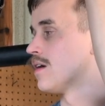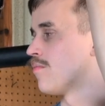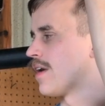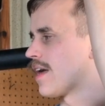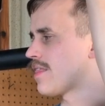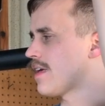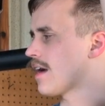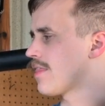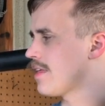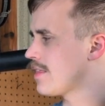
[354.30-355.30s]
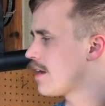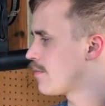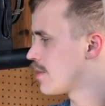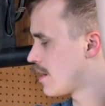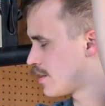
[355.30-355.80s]
But yeah, I think that
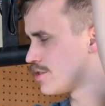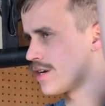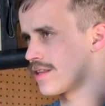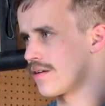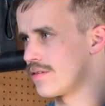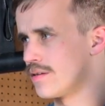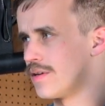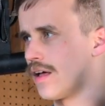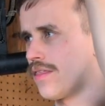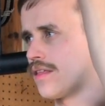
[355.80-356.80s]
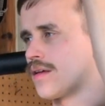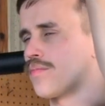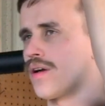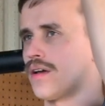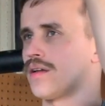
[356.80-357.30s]
one I undershot that one a little bit. I think that
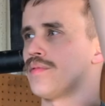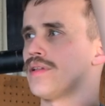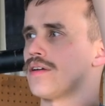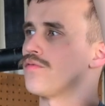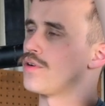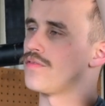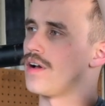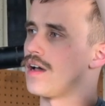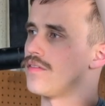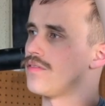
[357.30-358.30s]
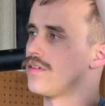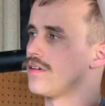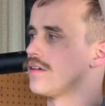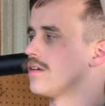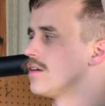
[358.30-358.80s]
probably could have been like 45.
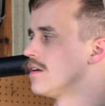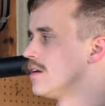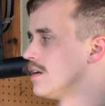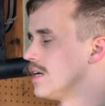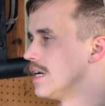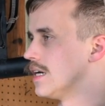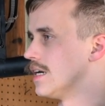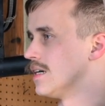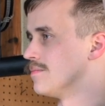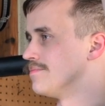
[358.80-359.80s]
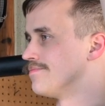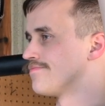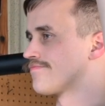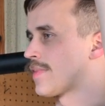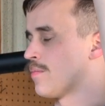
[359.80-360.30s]
But
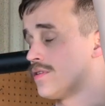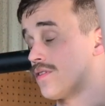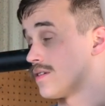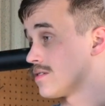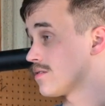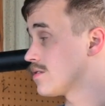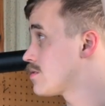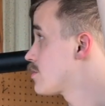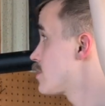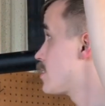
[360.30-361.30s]
it's fine. Still good